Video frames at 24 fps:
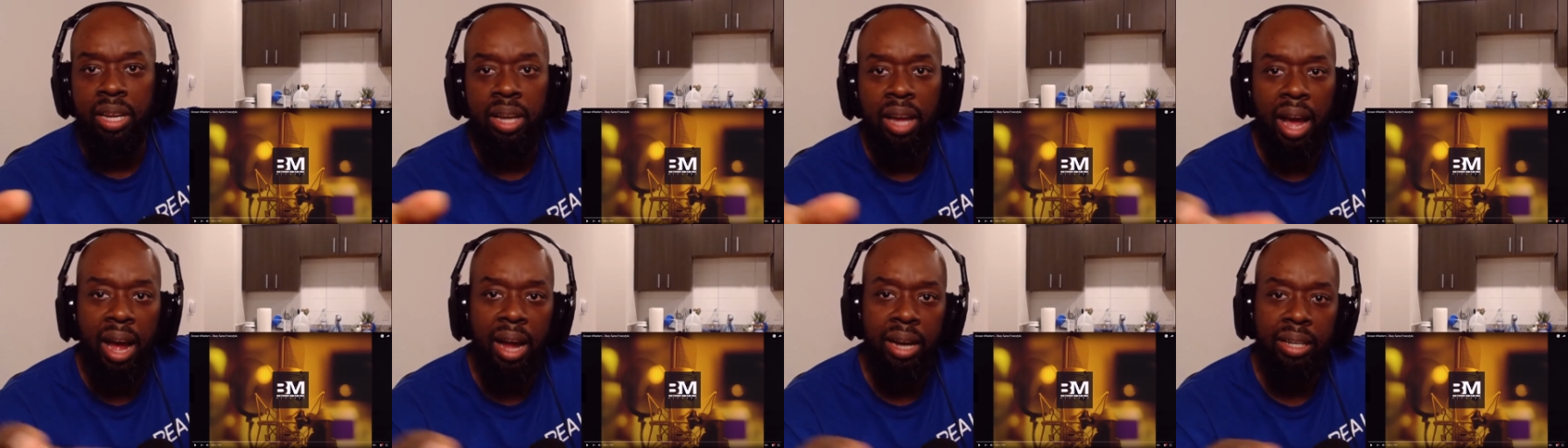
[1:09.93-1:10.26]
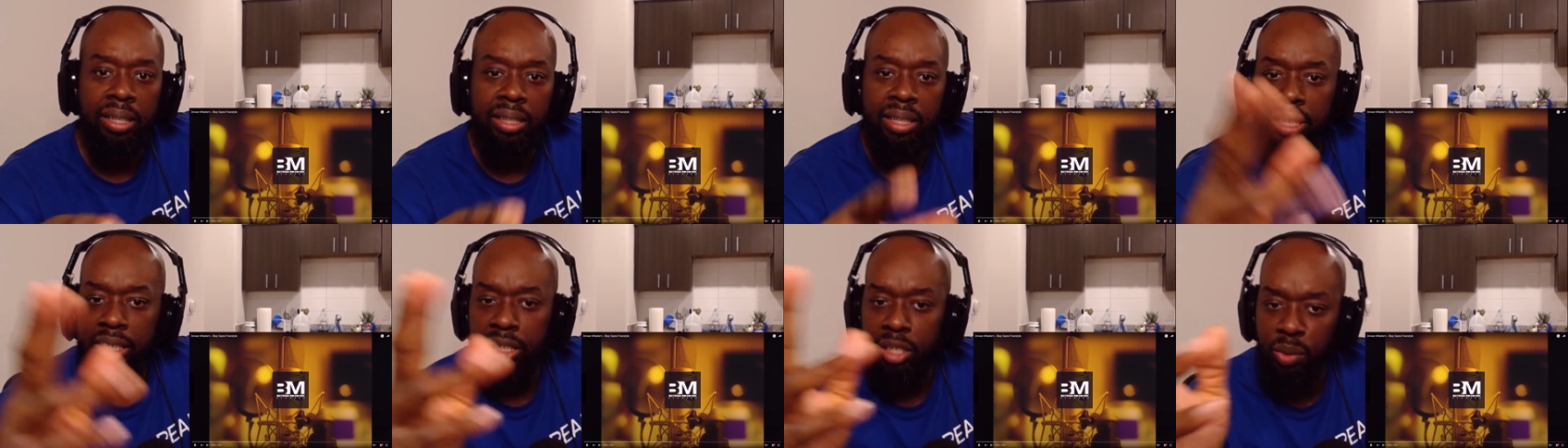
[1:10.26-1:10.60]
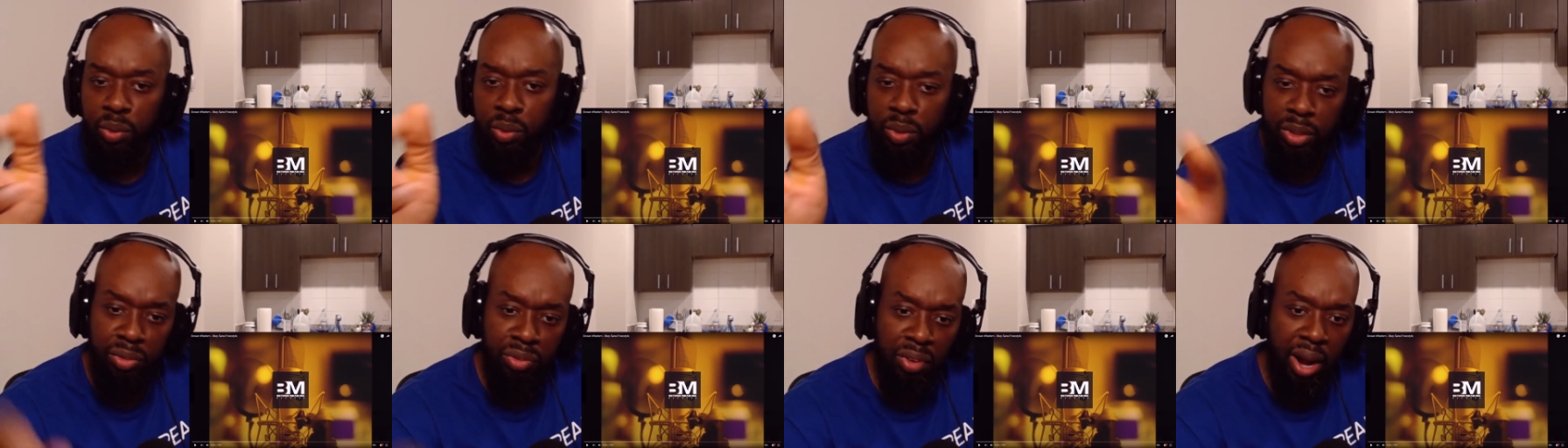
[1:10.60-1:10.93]
I did do
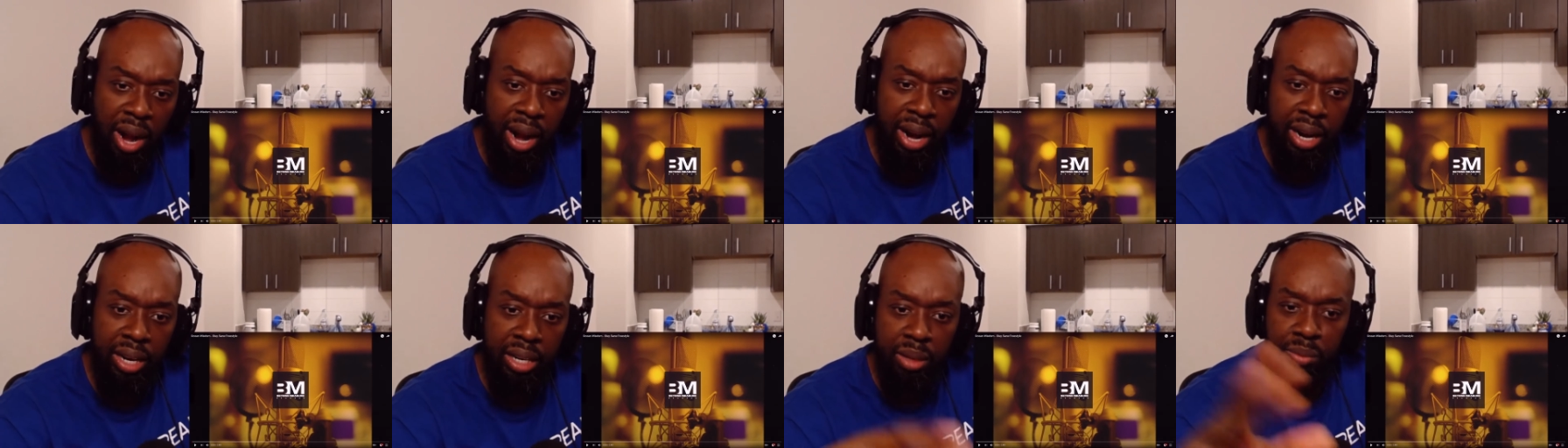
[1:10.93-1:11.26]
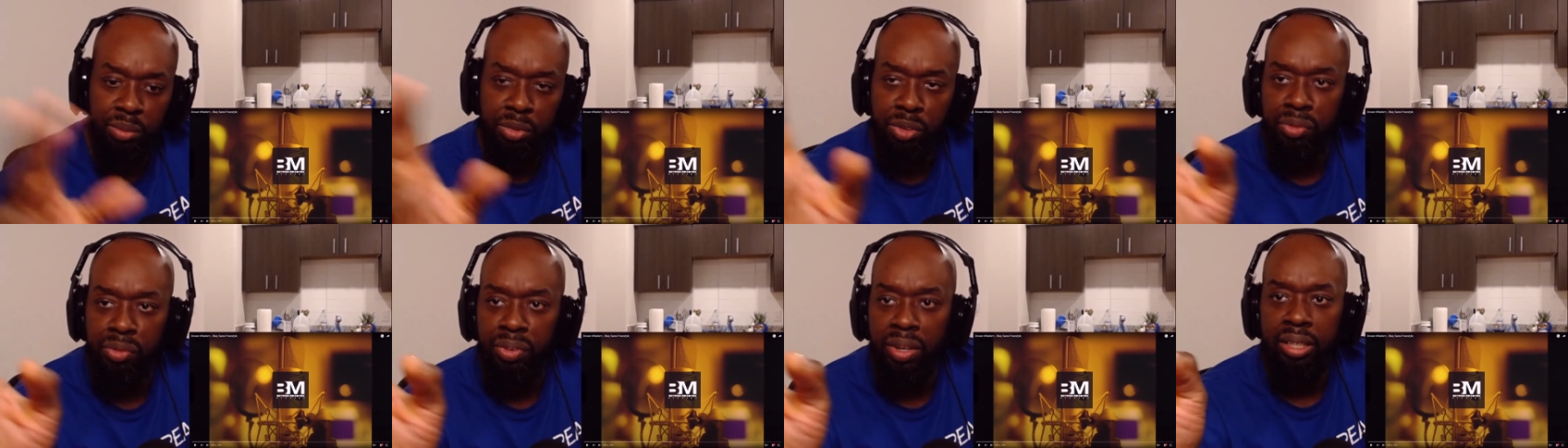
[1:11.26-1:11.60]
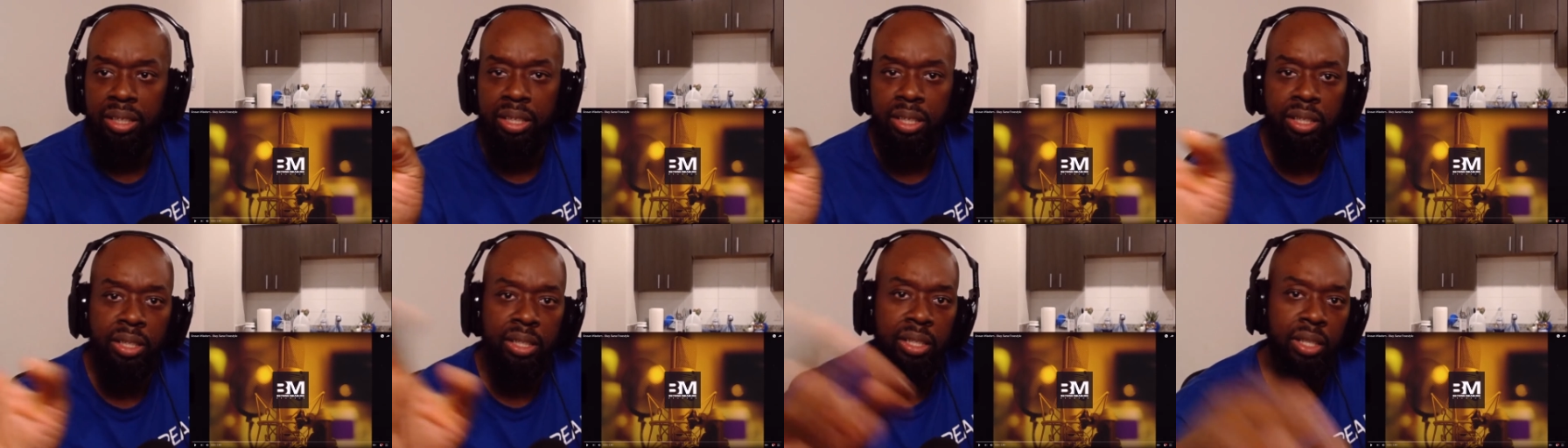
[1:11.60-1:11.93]
his fire in the booth. I
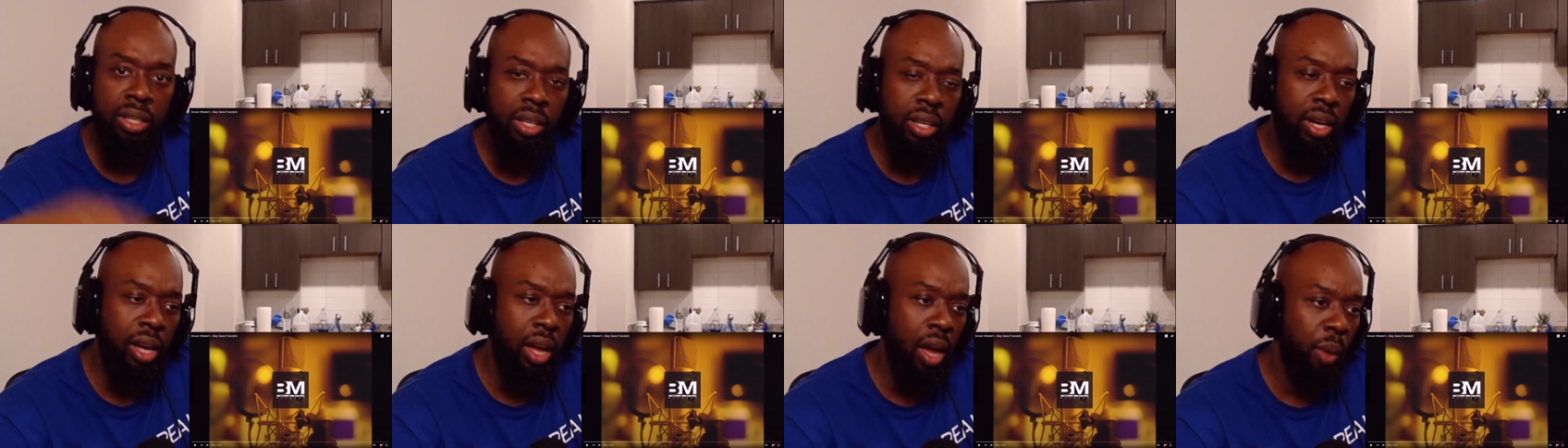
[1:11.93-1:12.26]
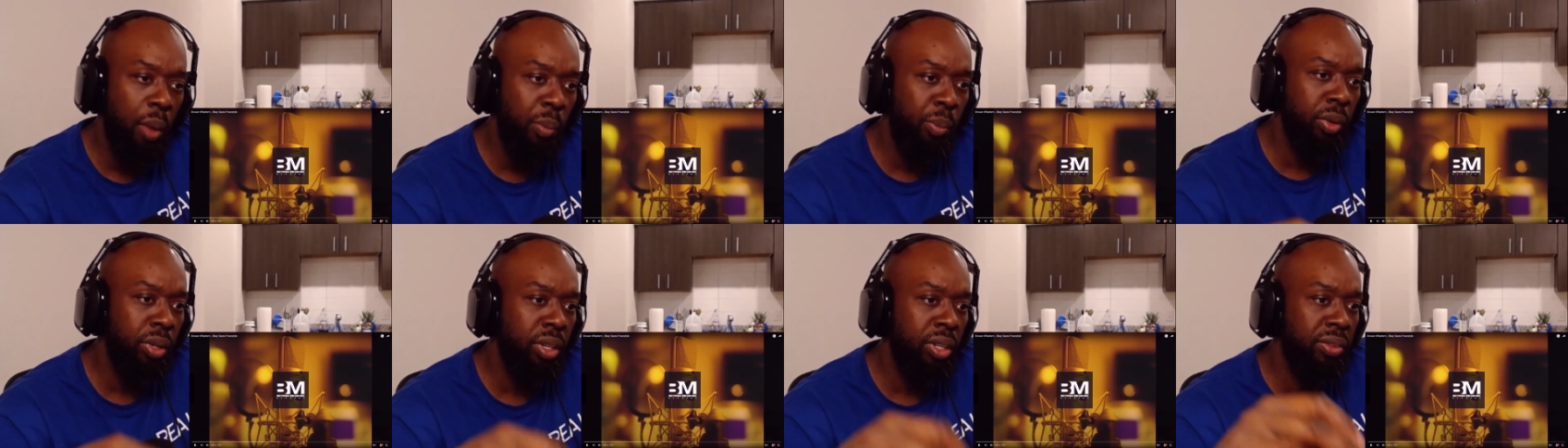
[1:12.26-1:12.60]
did do a couple.